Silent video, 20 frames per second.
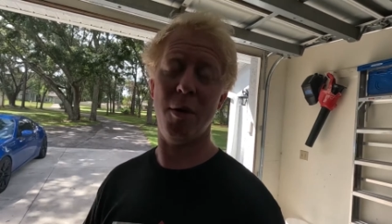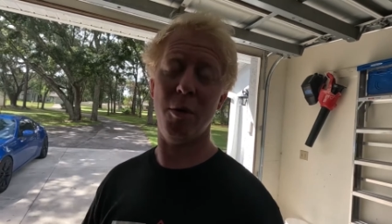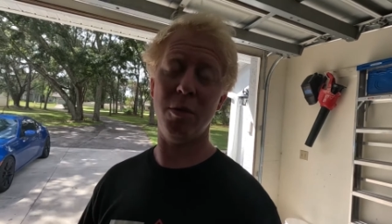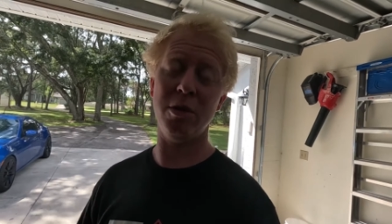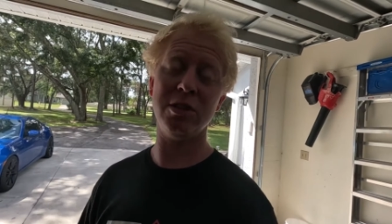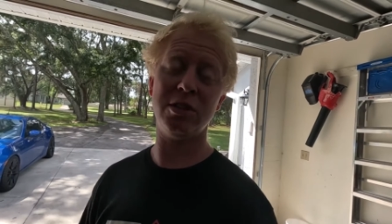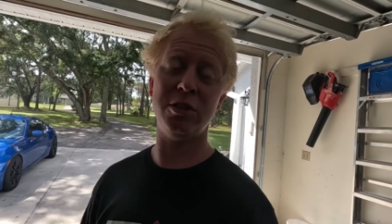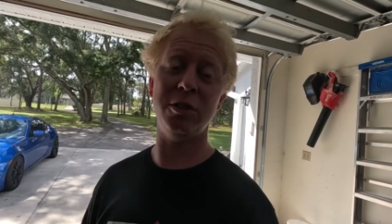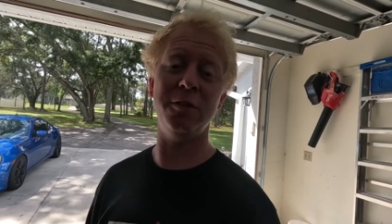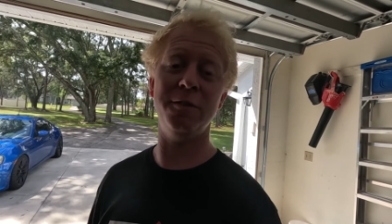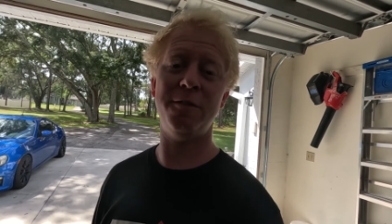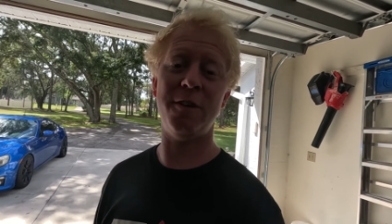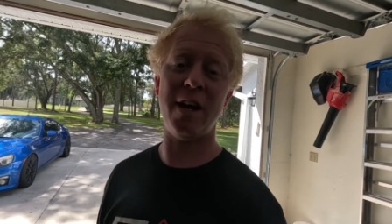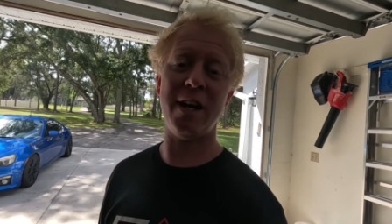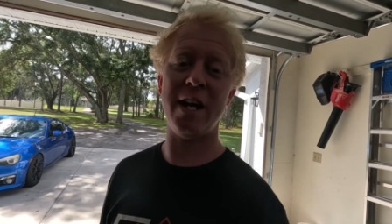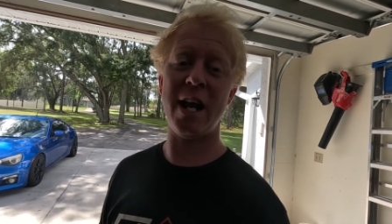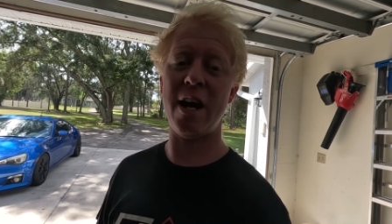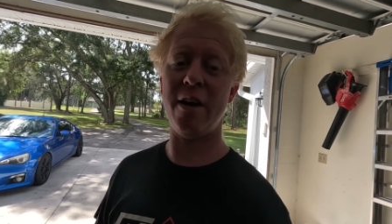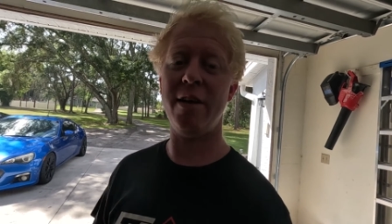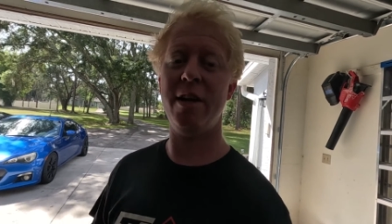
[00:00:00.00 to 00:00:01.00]
But we'll soon
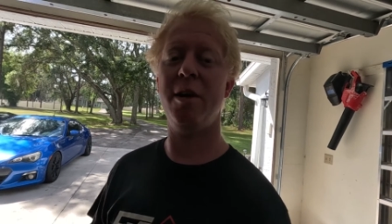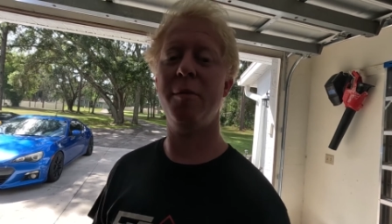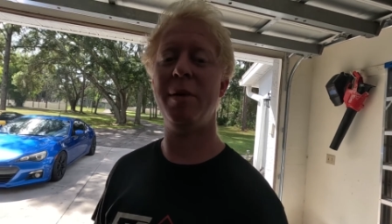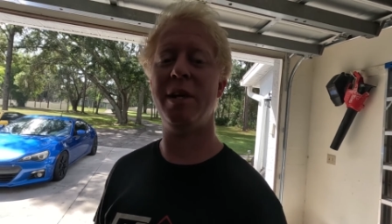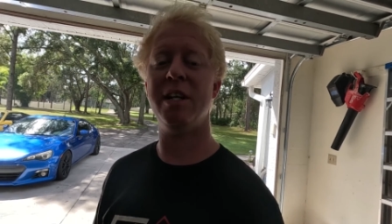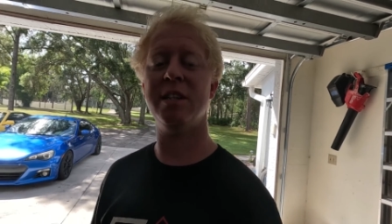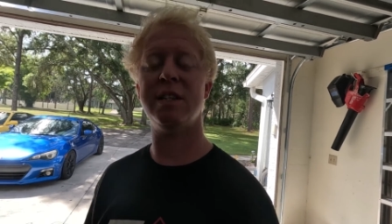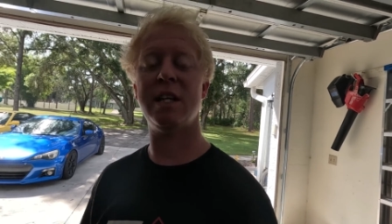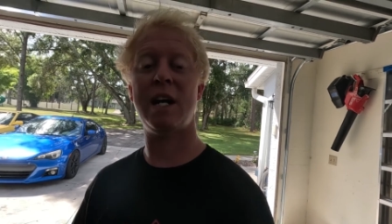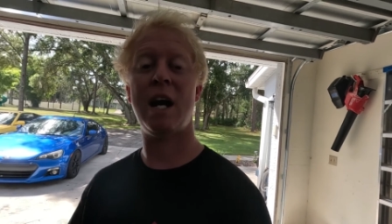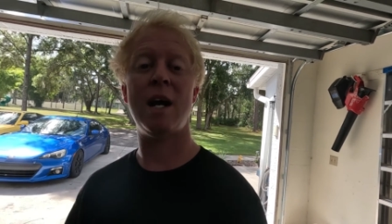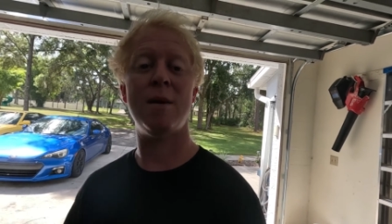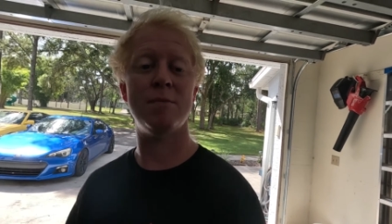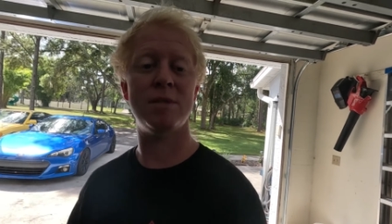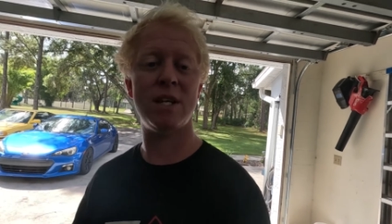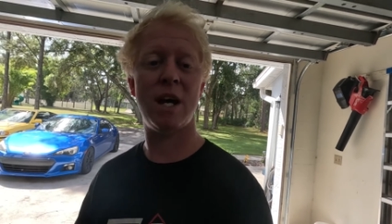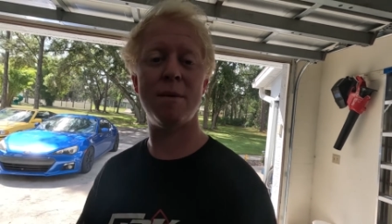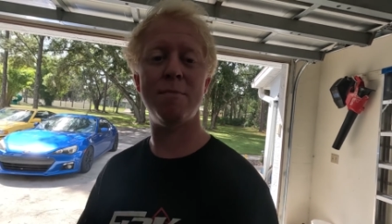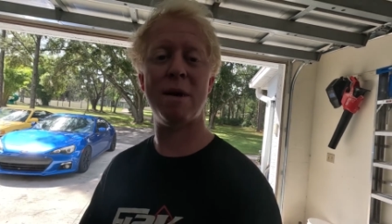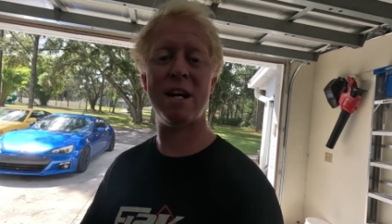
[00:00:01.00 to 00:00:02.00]
find out here because I got them
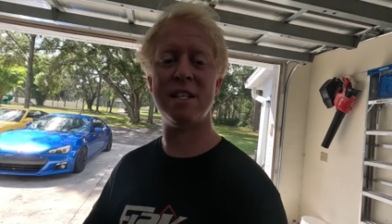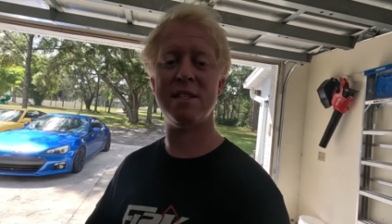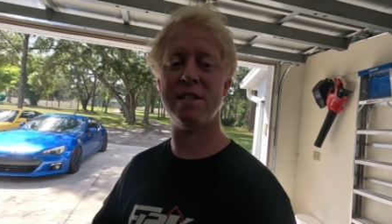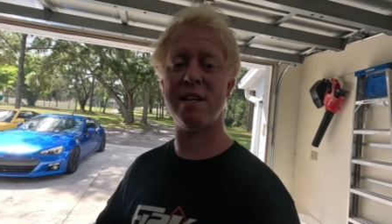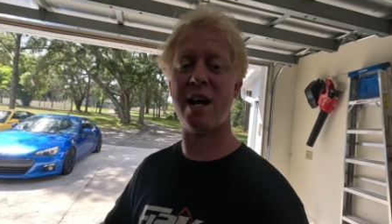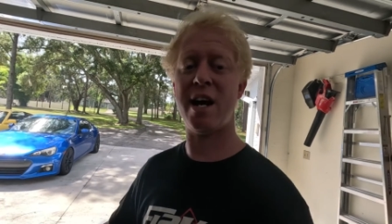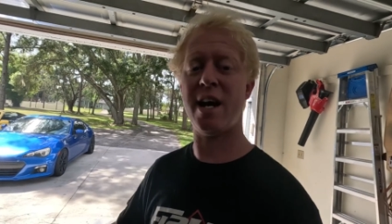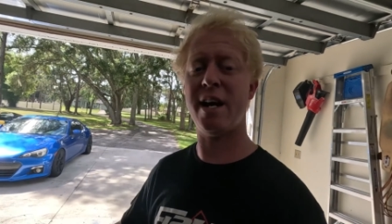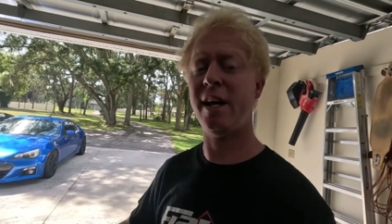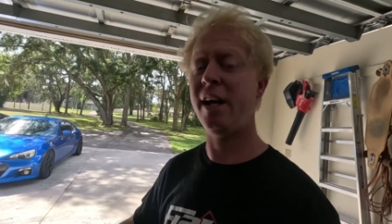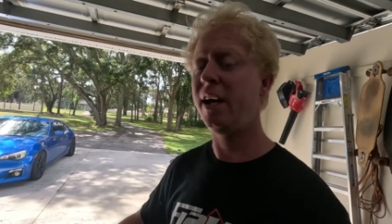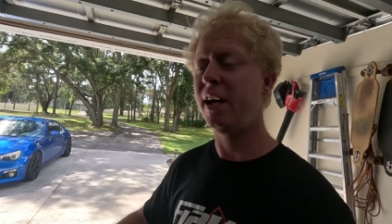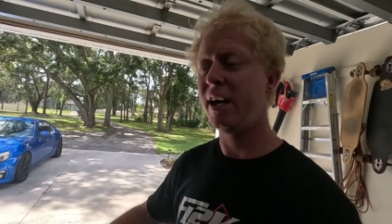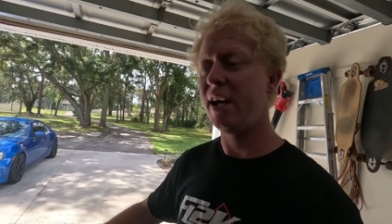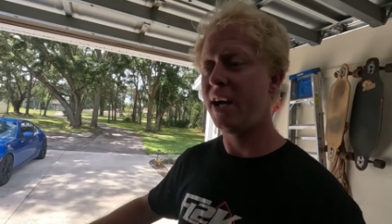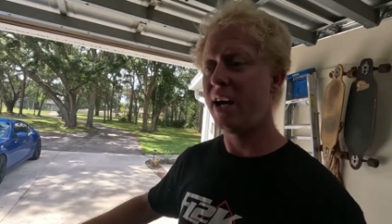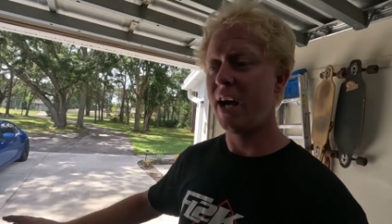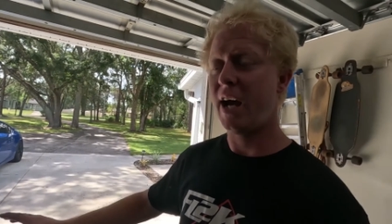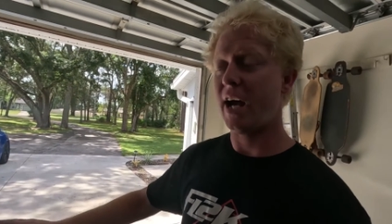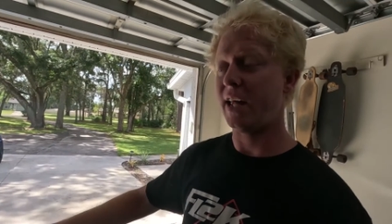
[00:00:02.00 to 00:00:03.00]
side by side
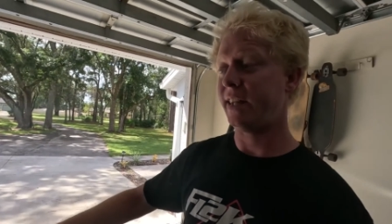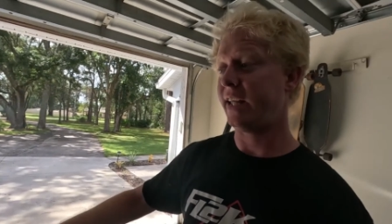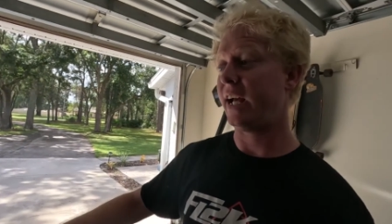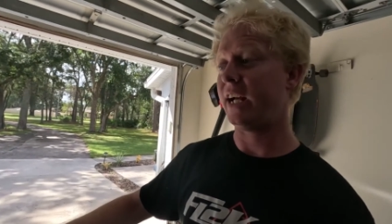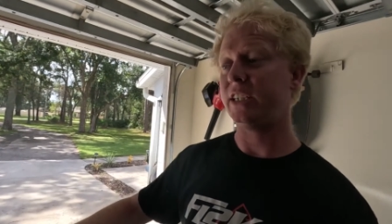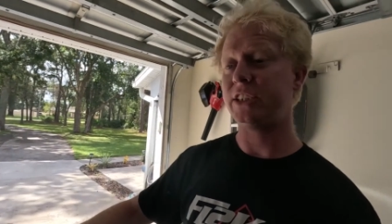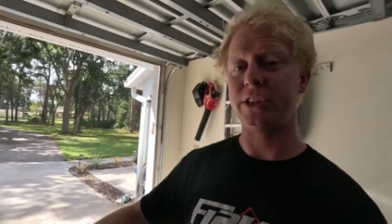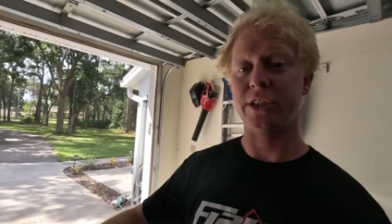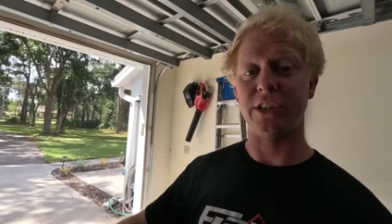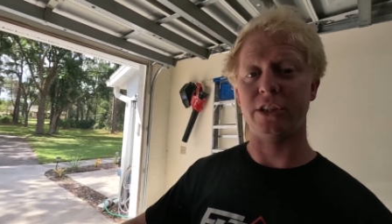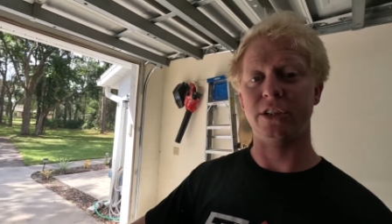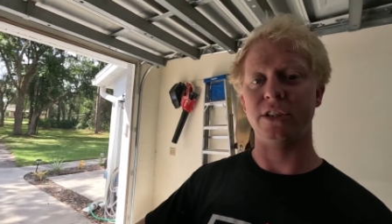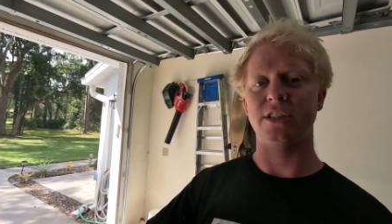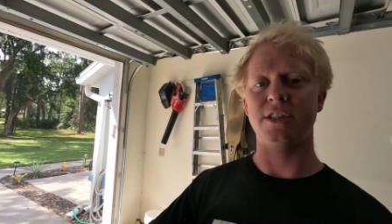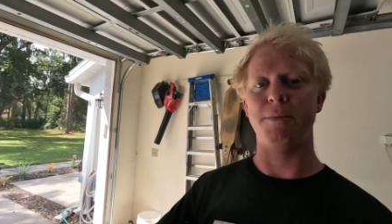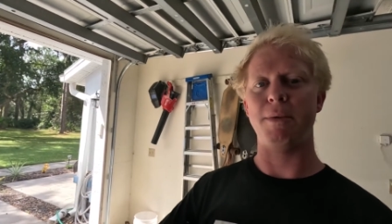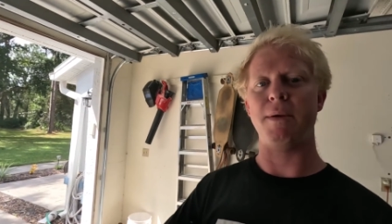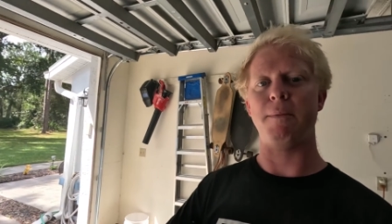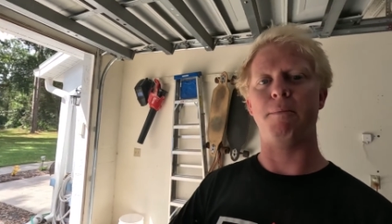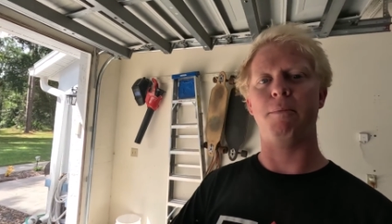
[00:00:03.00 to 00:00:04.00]
and they actually look
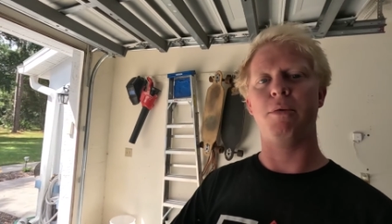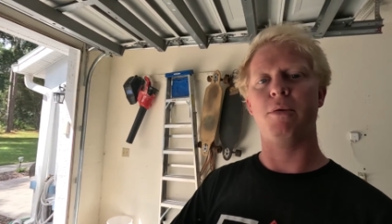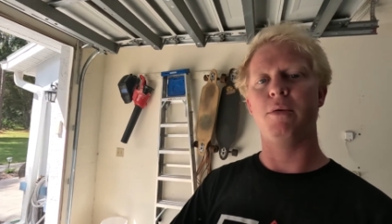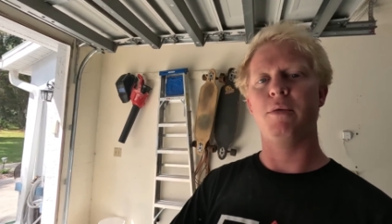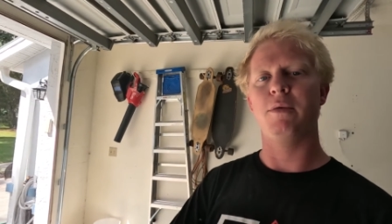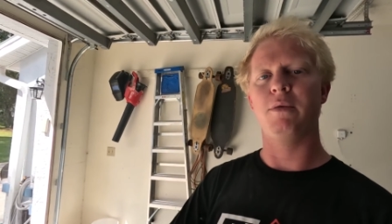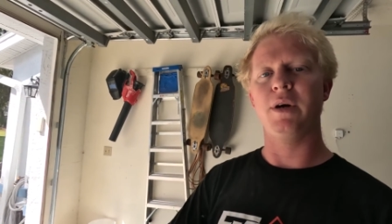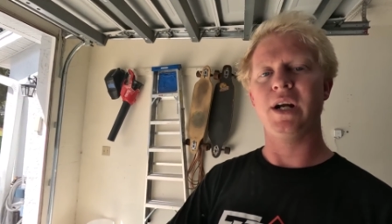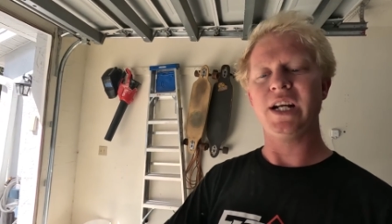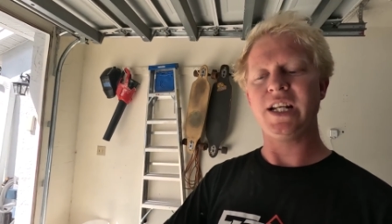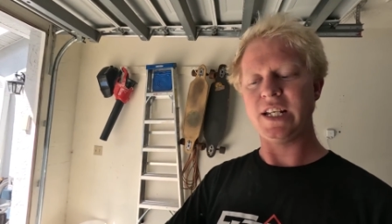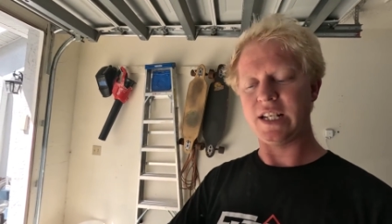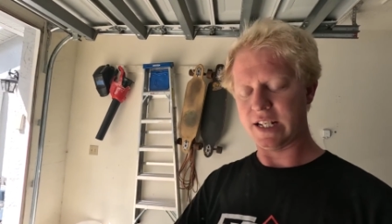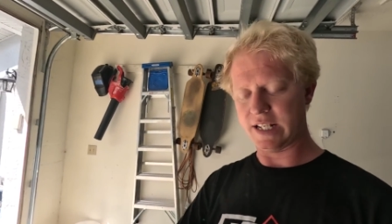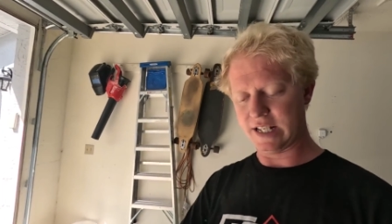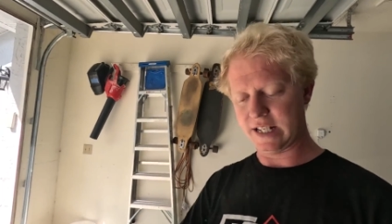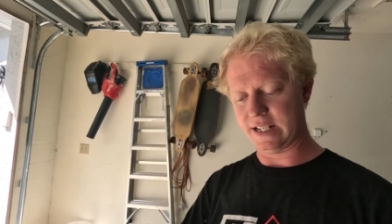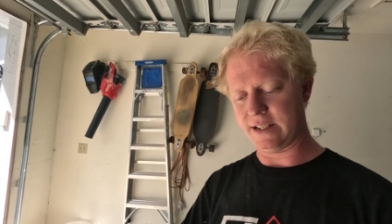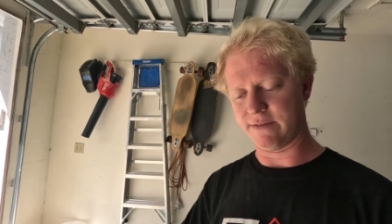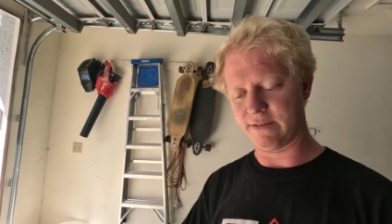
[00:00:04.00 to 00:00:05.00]
to be
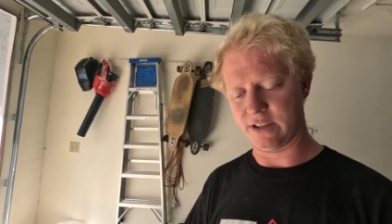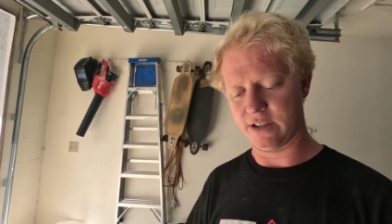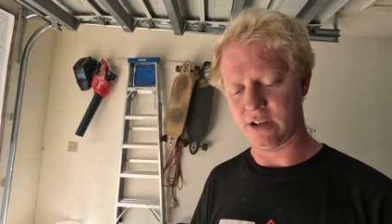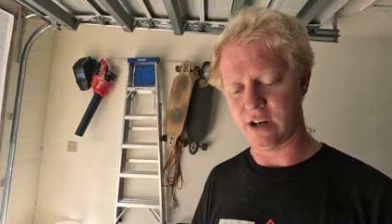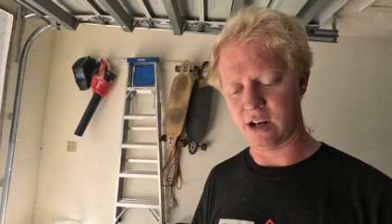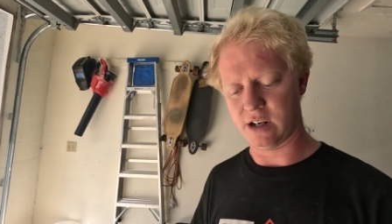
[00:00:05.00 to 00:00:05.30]
pretty even,